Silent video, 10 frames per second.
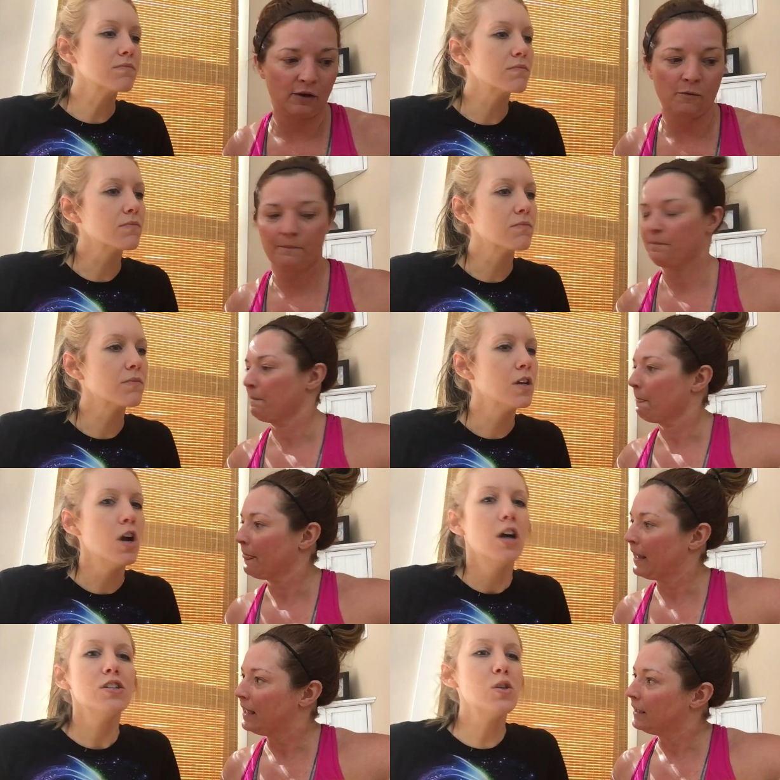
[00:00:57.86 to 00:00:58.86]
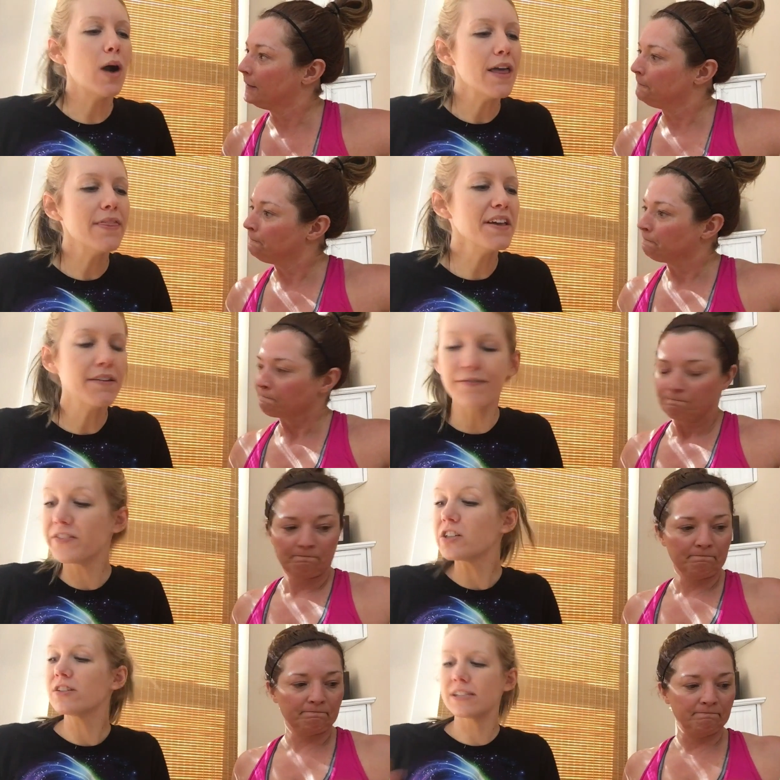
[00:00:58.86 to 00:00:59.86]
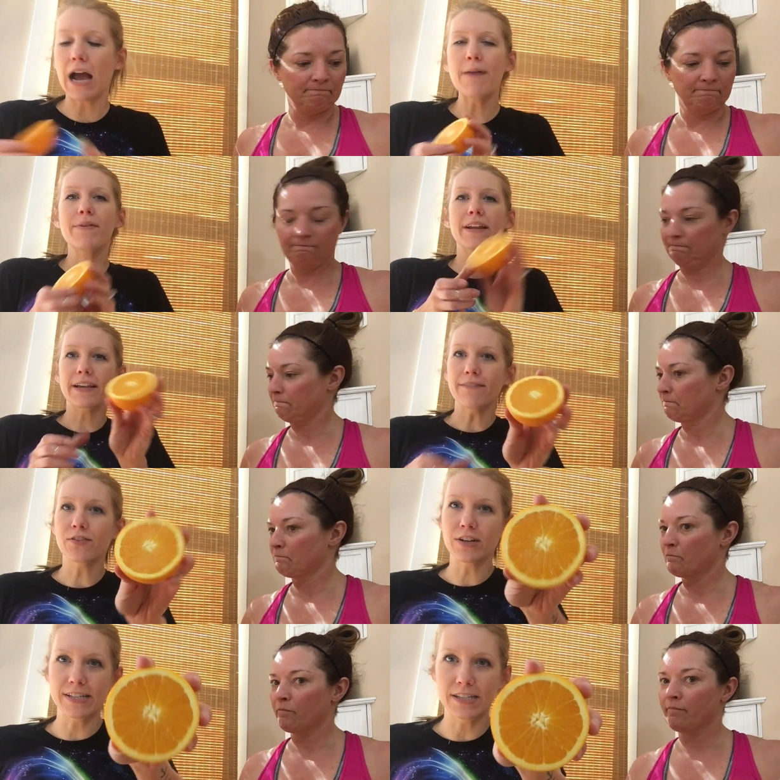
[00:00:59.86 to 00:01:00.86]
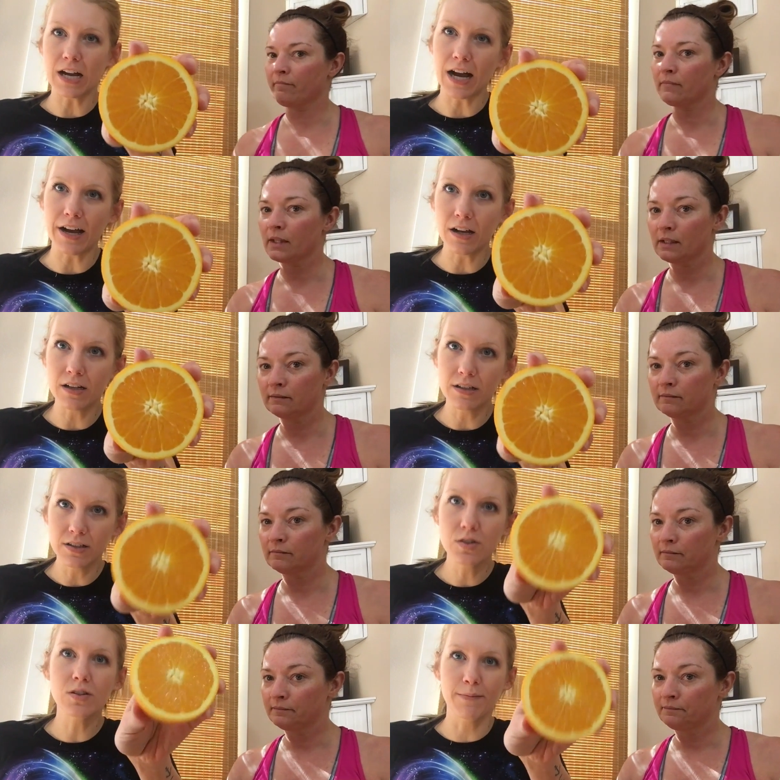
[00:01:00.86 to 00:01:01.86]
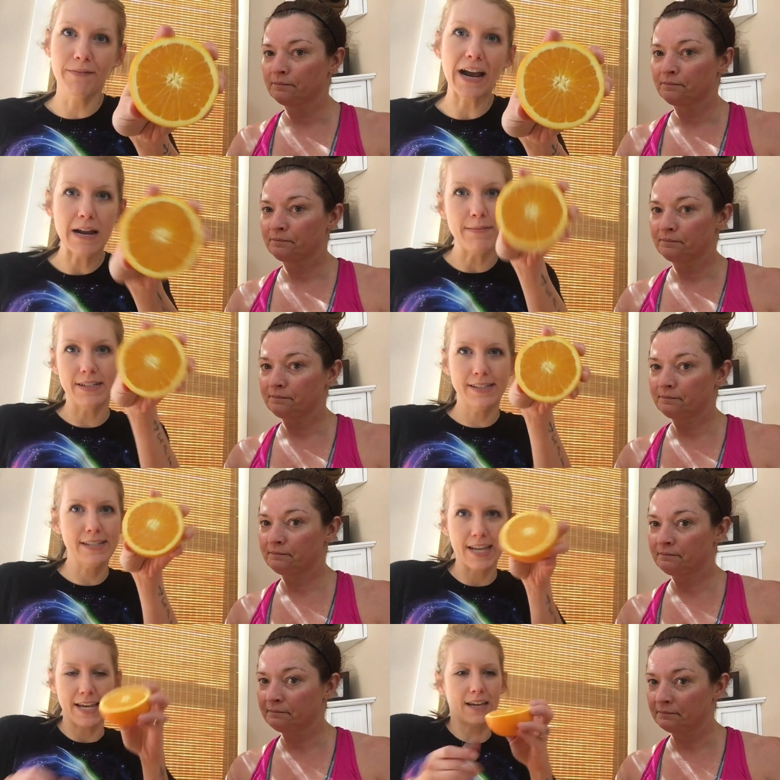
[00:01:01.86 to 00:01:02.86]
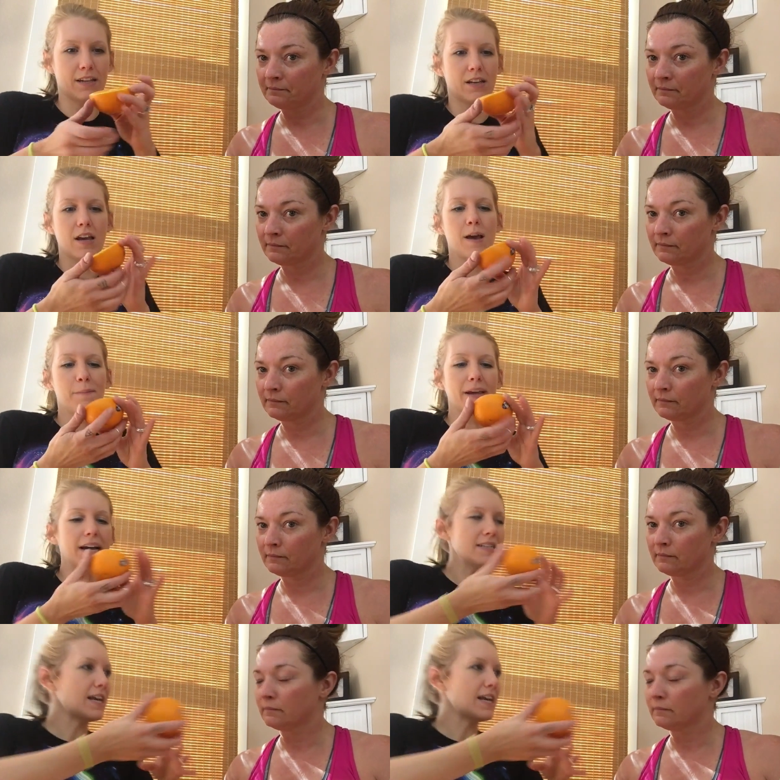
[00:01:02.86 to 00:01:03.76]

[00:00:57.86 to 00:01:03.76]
Speaker 1: so. So I think first I'm gonna give Krista some vitamin C, because